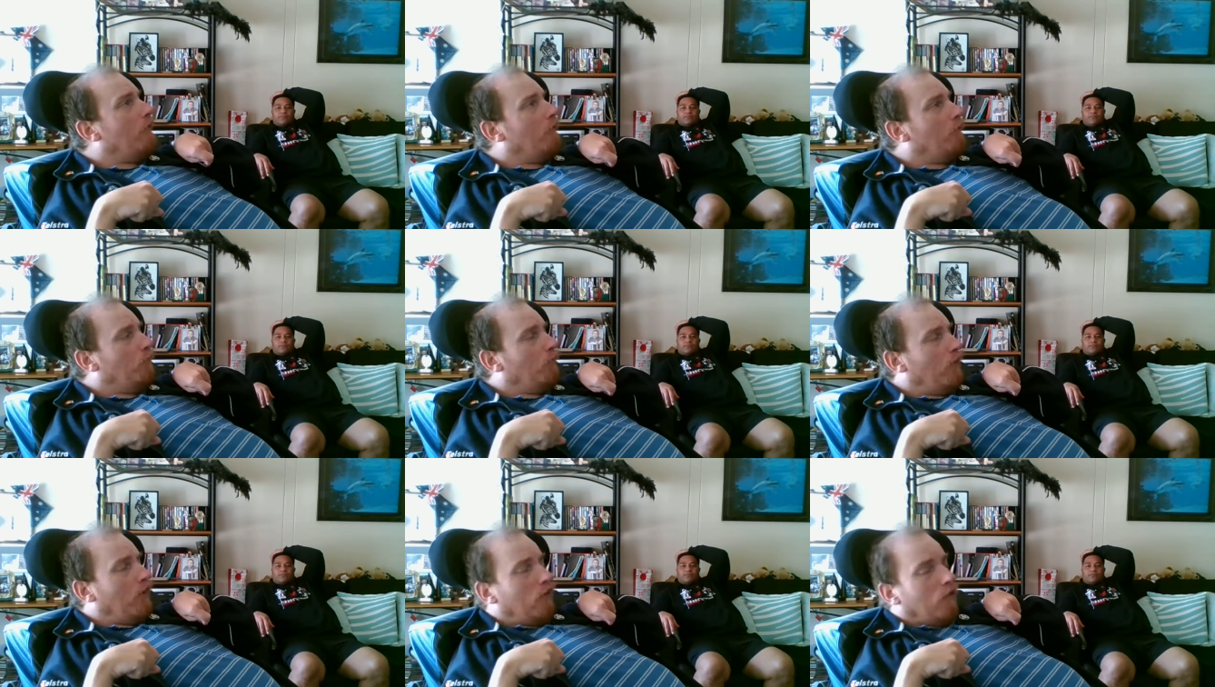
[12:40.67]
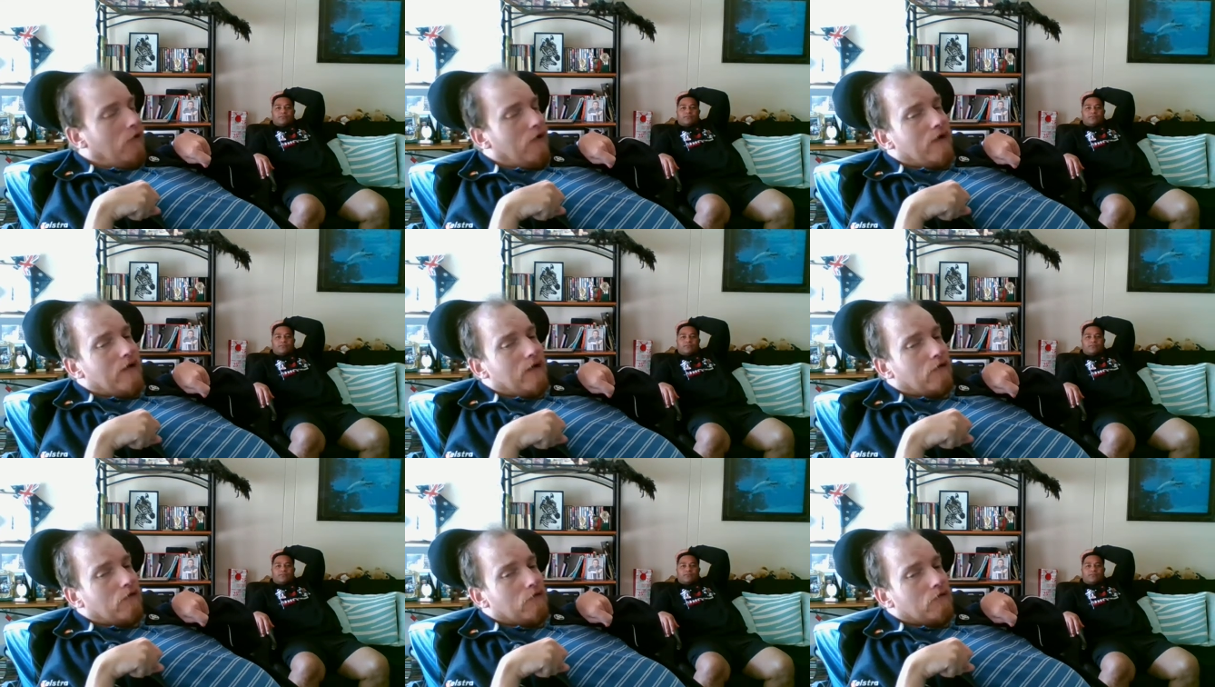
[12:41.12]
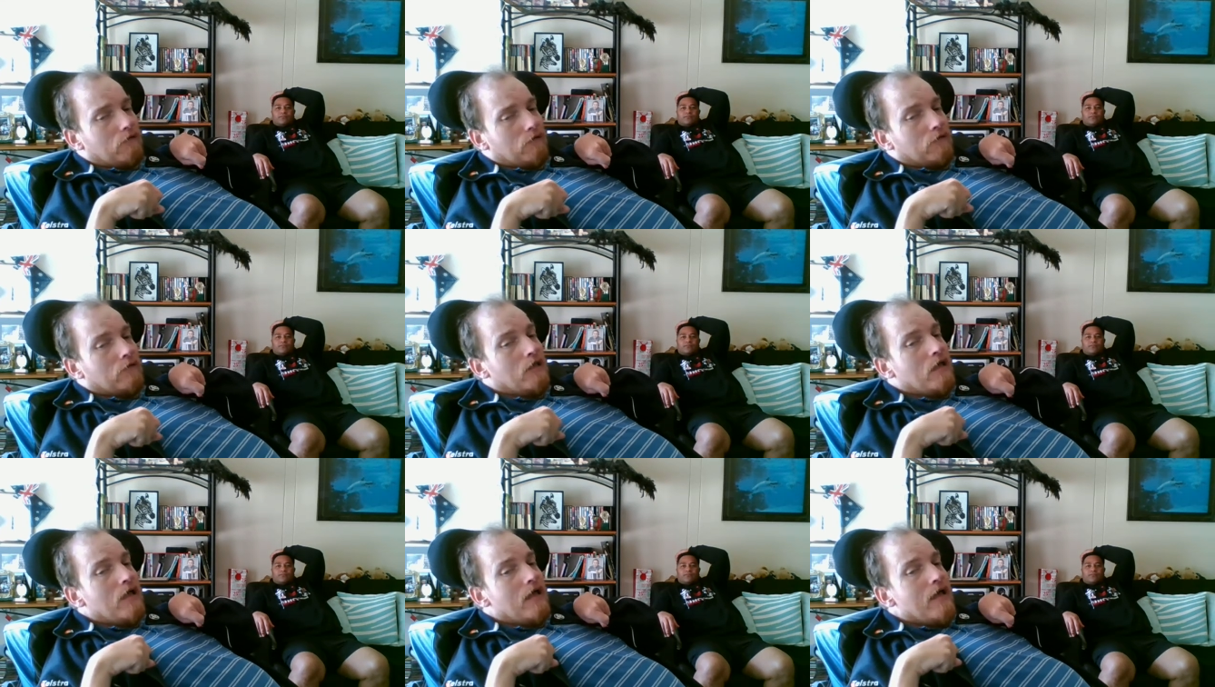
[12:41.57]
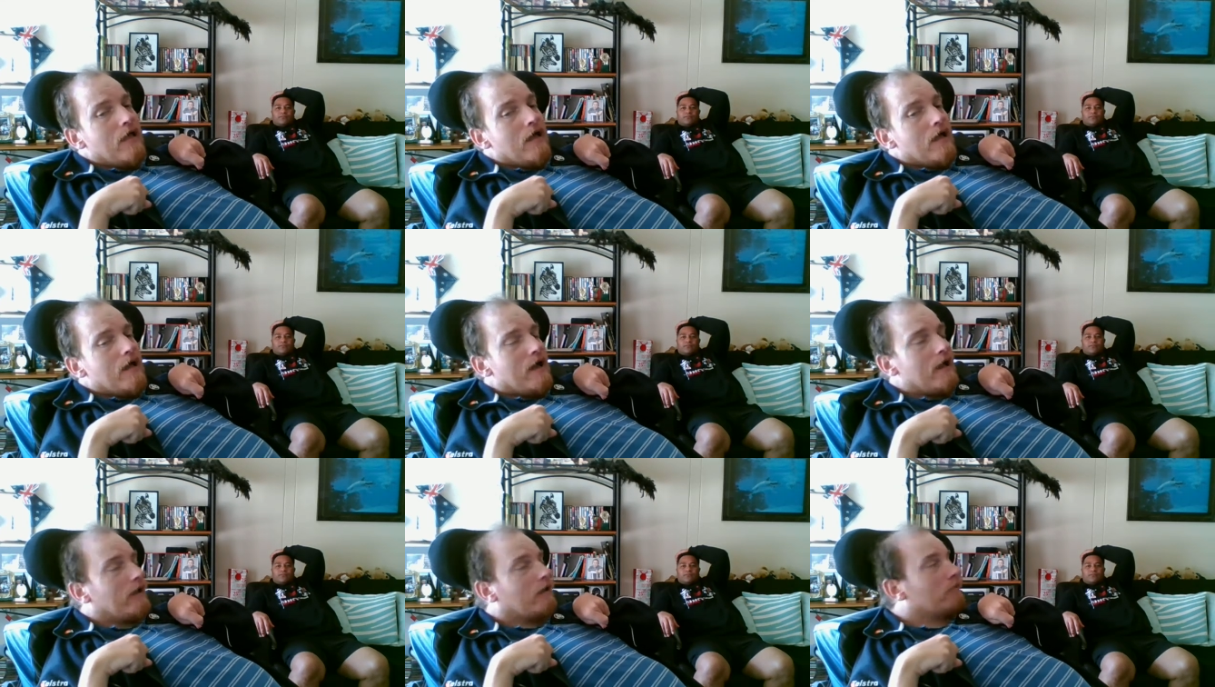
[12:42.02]
Well, it could
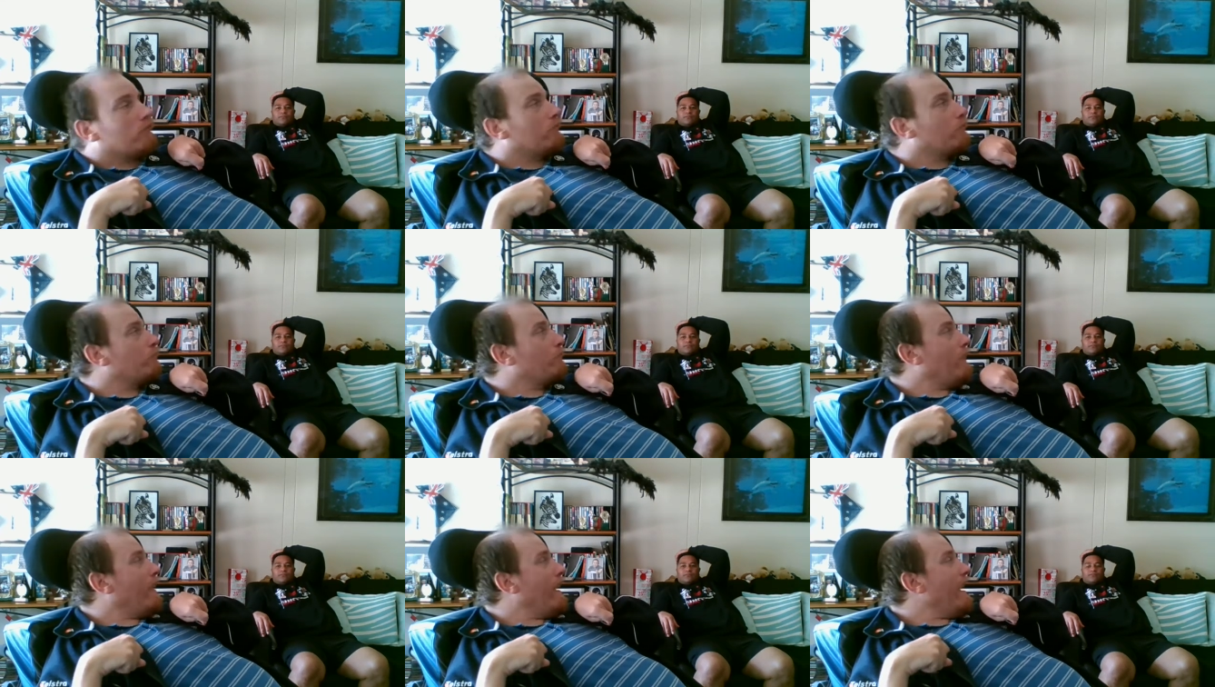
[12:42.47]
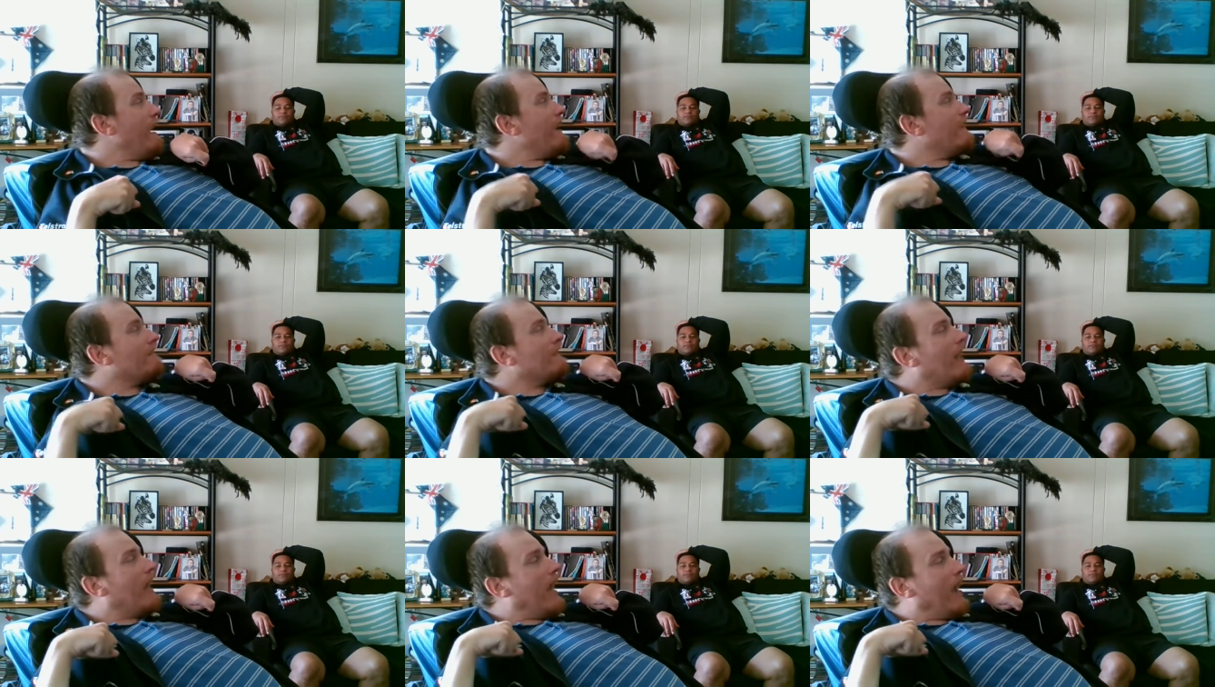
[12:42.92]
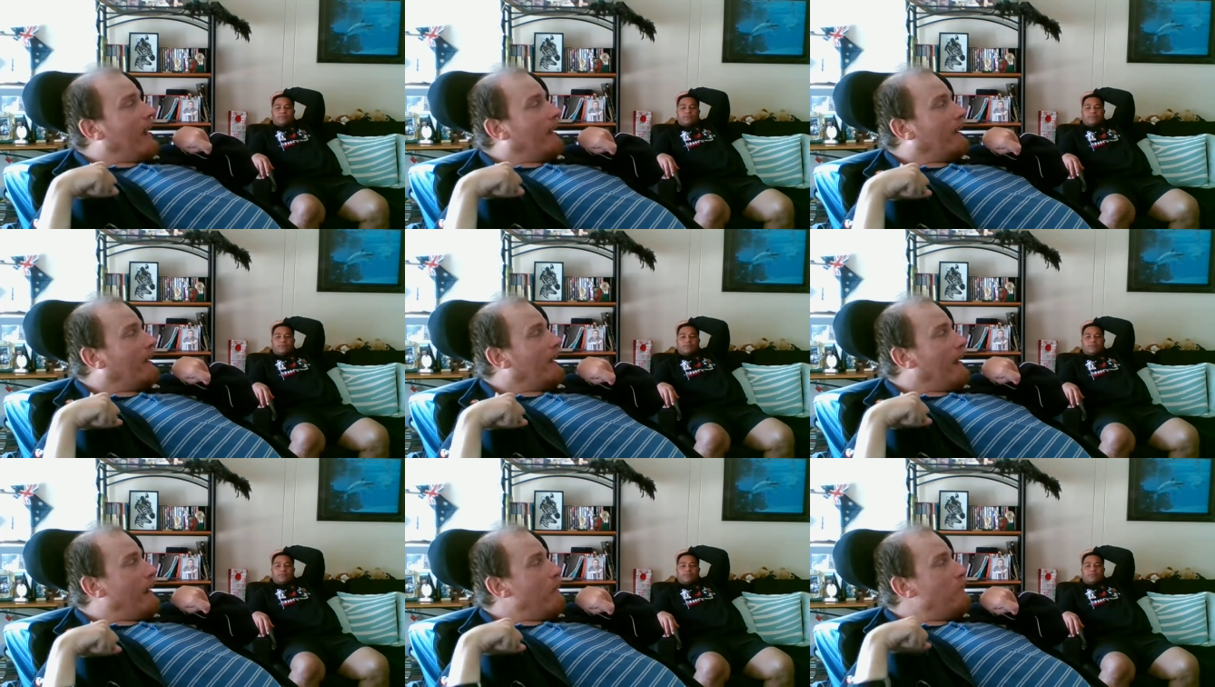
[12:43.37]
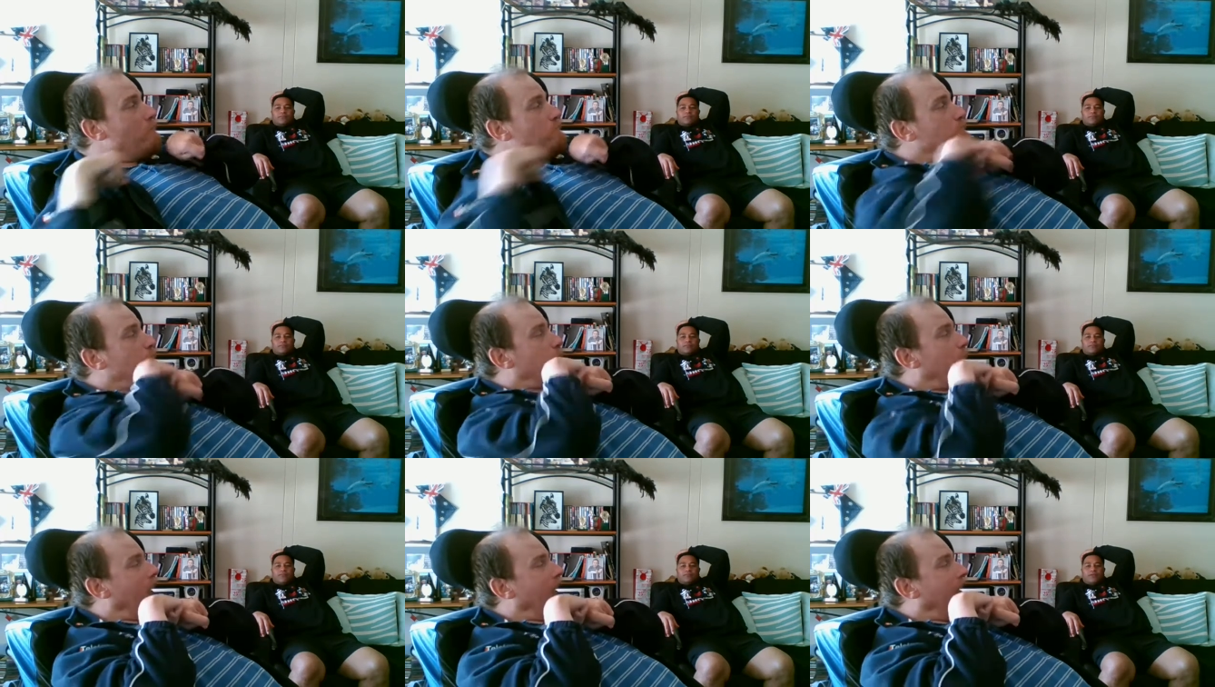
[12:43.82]
expand and go
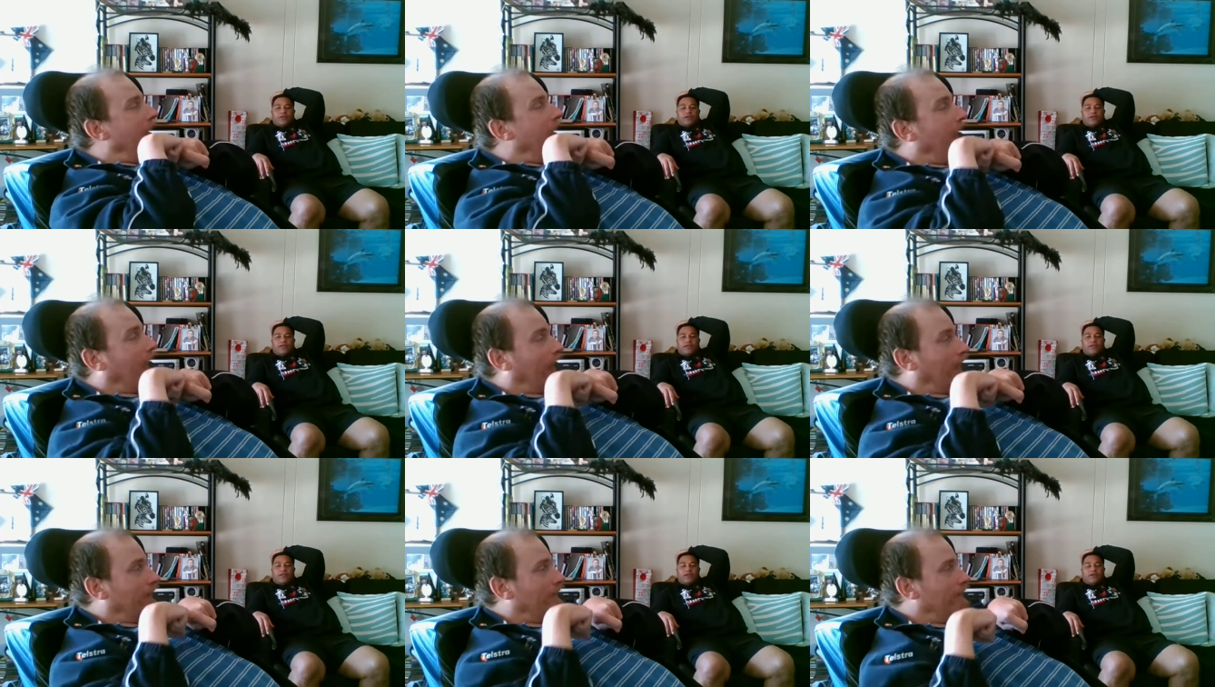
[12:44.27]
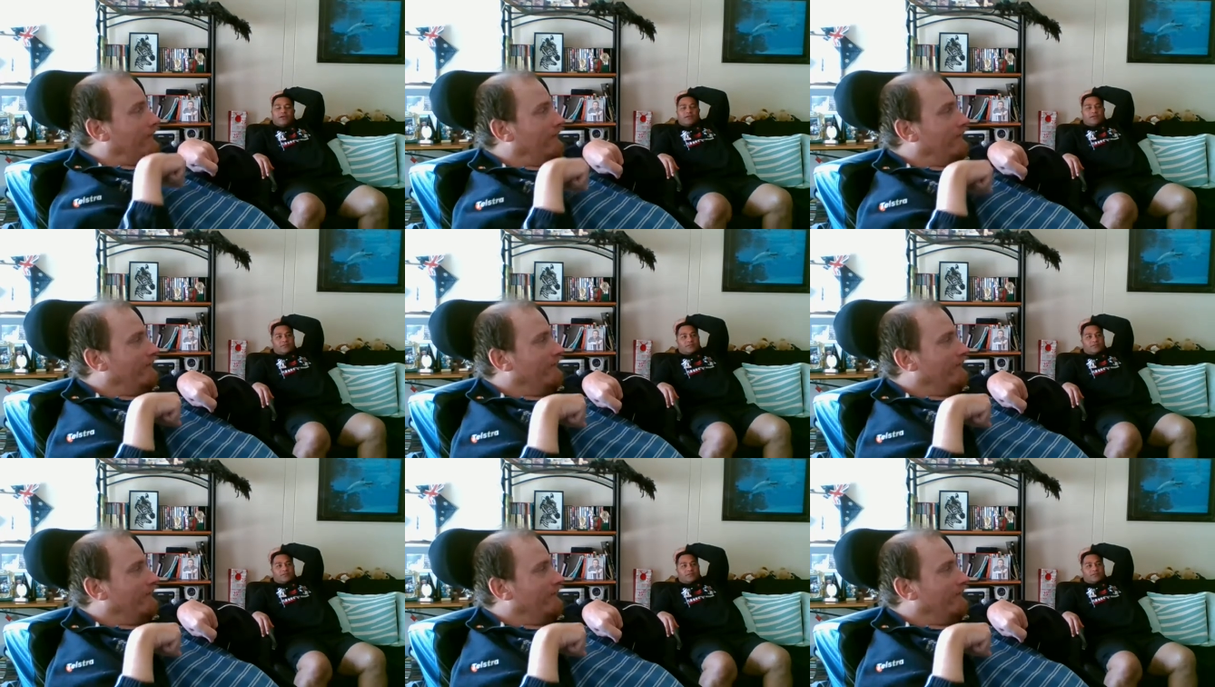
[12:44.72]
bang.